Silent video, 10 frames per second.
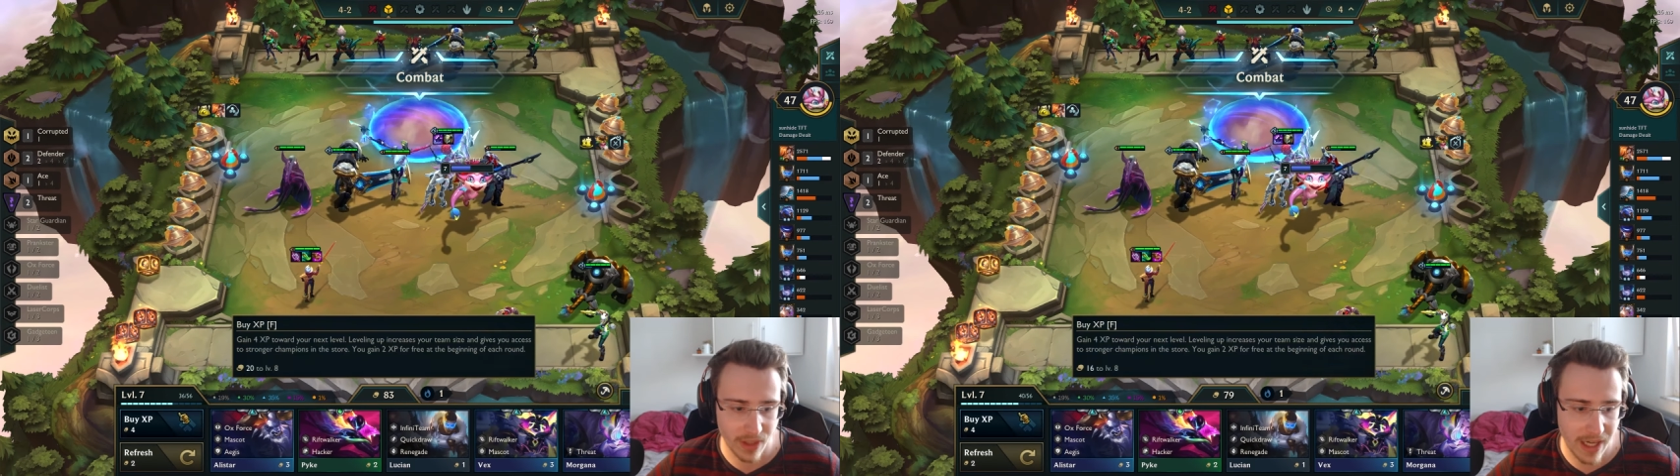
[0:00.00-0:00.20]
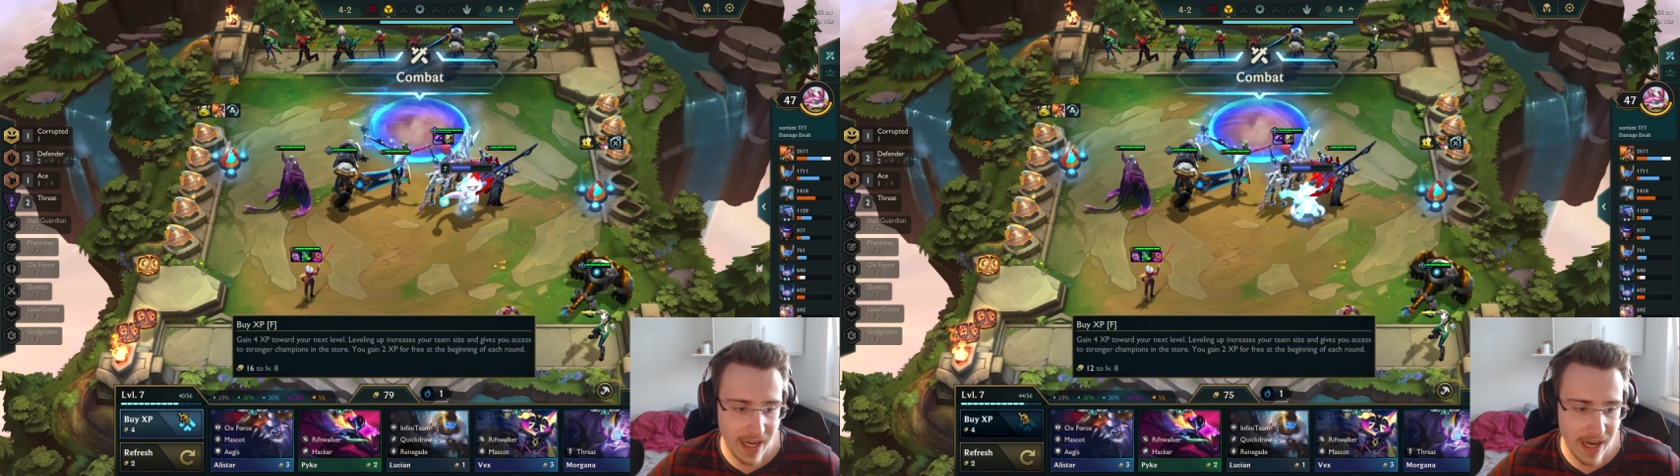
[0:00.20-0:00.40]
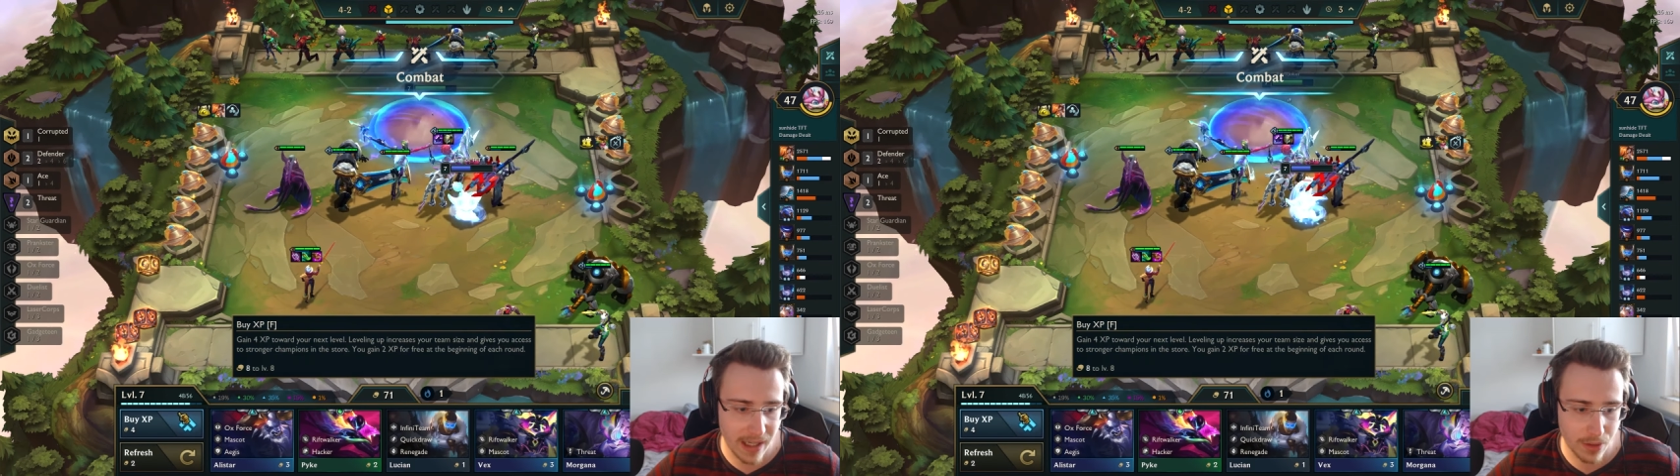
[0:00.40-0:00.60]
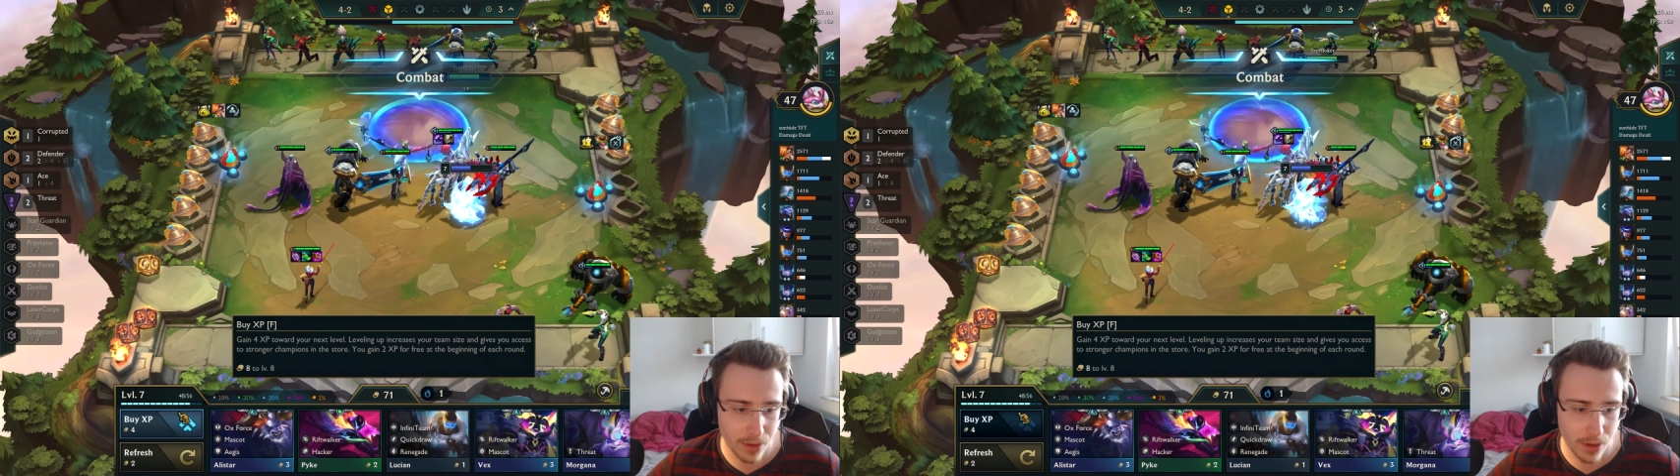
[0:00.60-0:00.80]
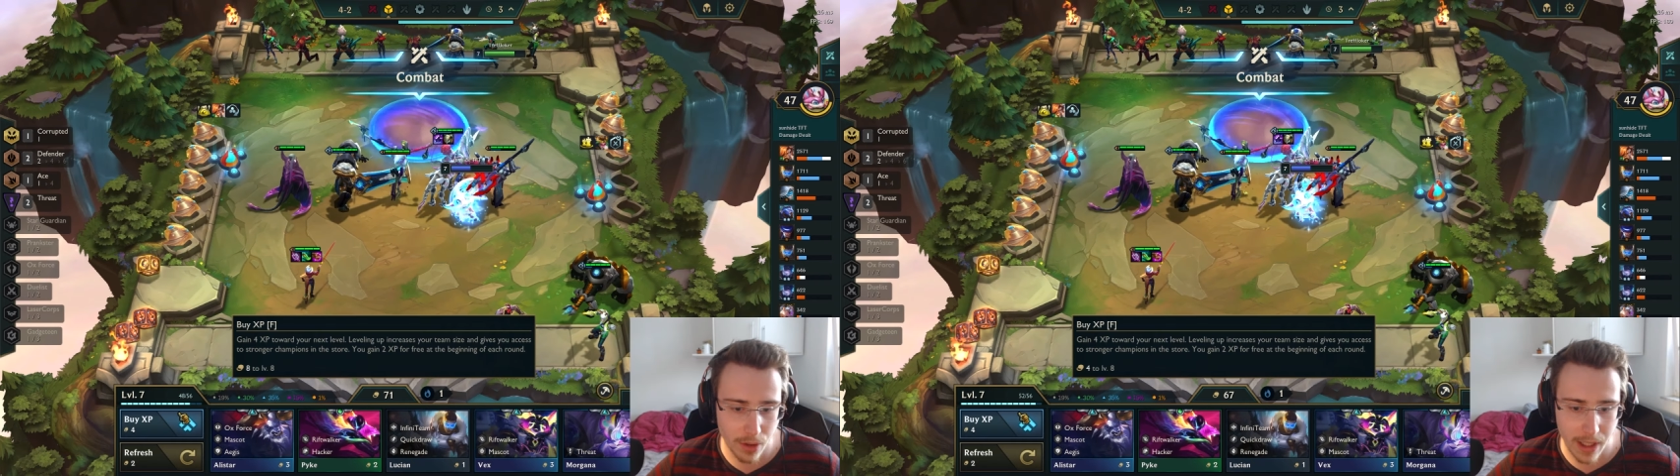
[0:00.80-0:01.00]
Ah, I
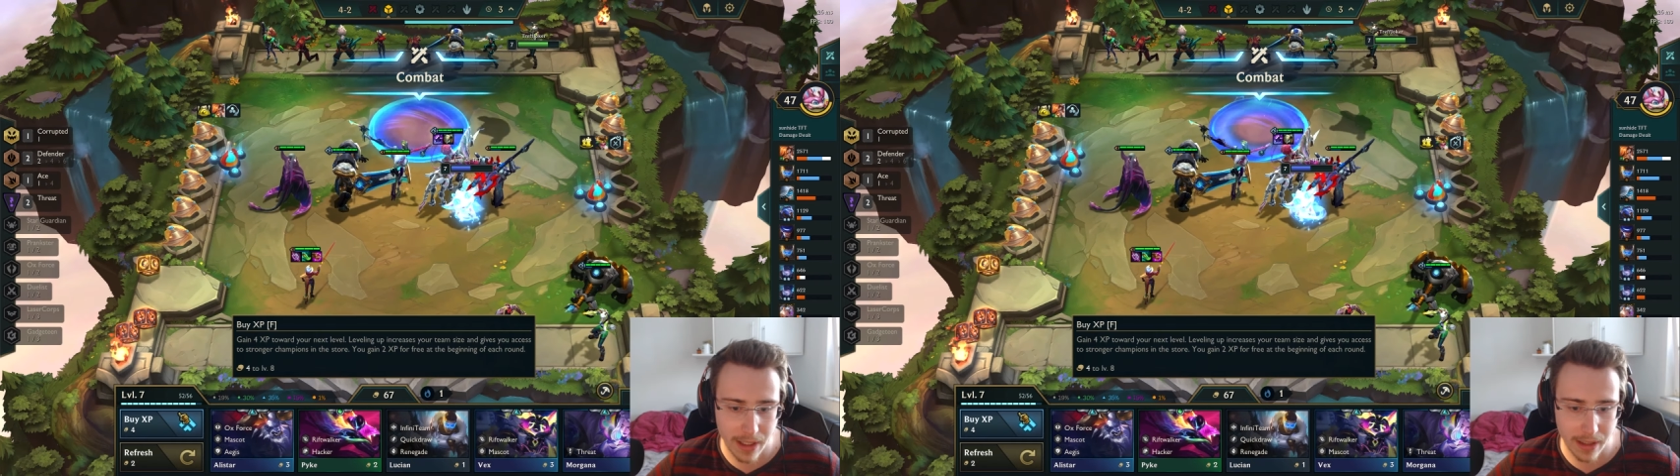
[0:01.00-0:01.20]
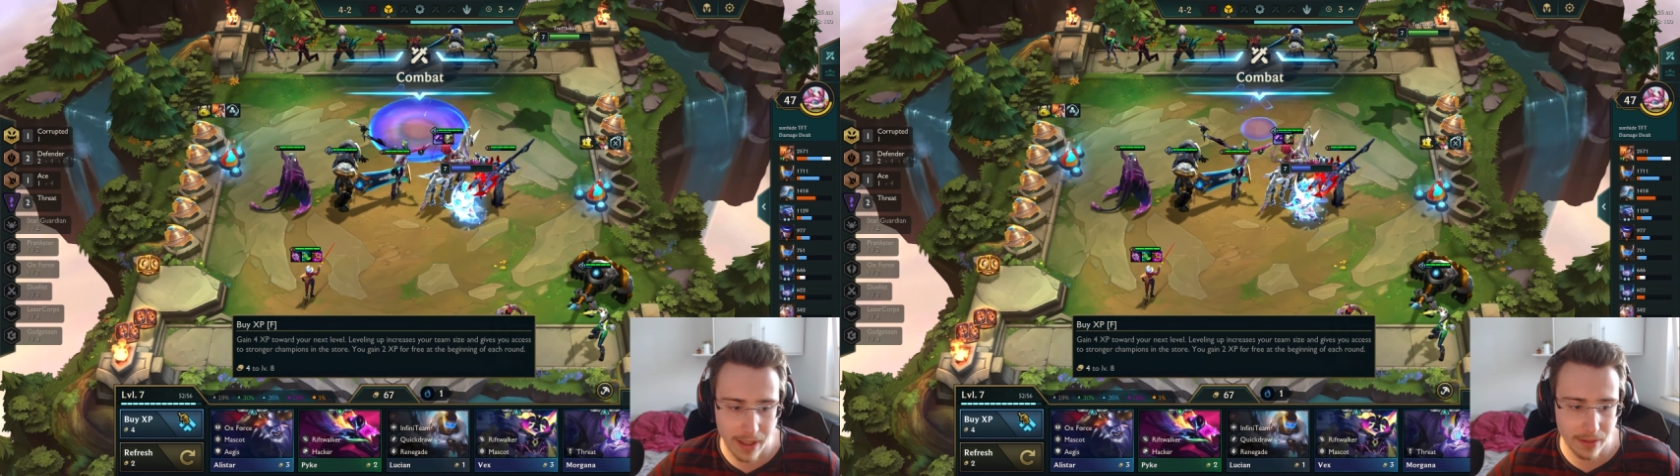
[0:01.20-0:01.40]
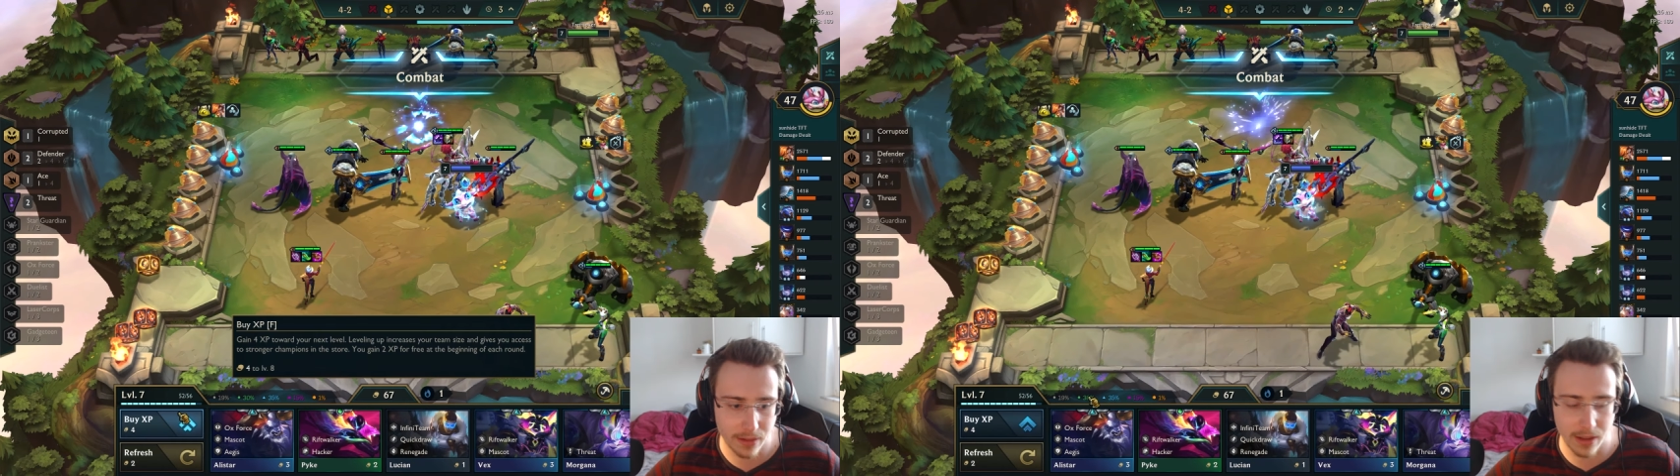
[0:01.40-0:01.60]
could go. I. I